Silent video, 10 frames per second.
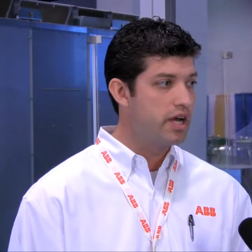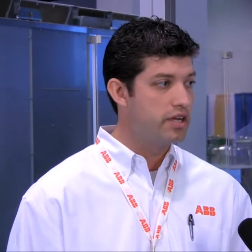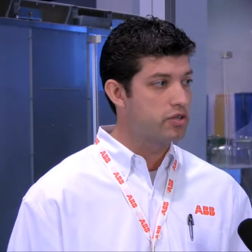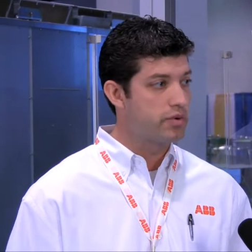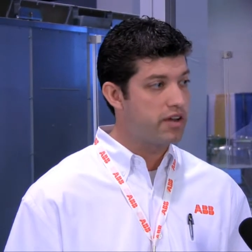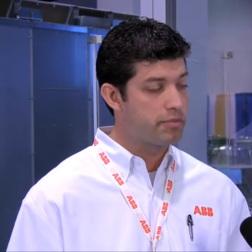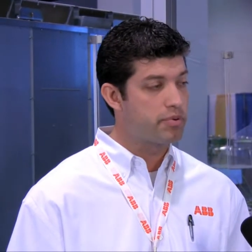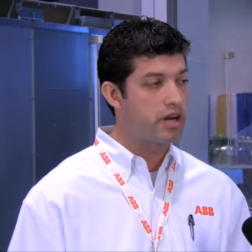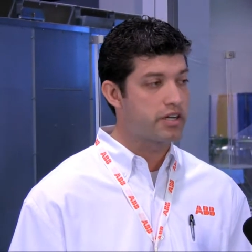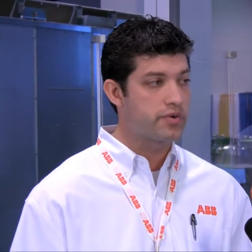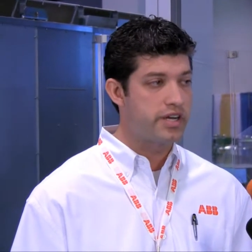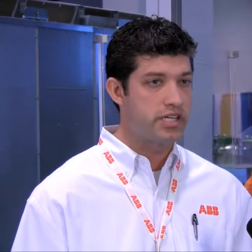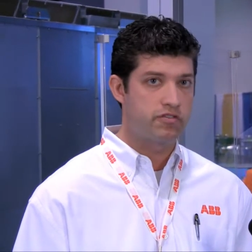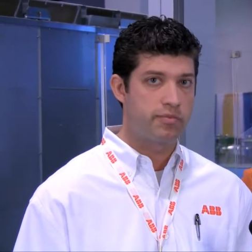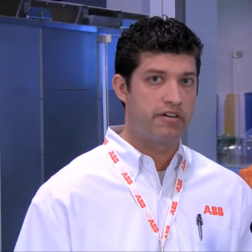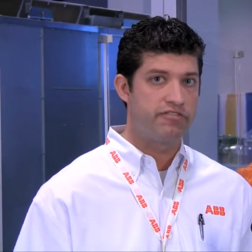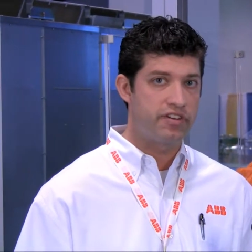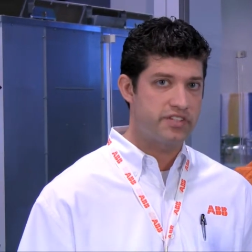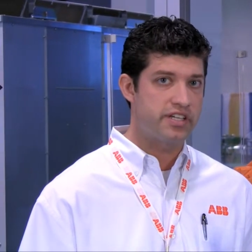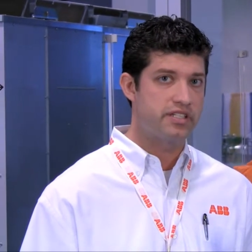and so we have a product range of about
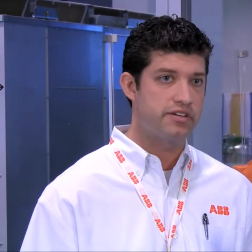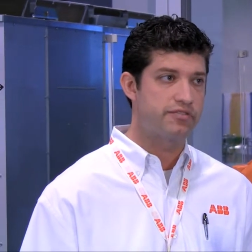15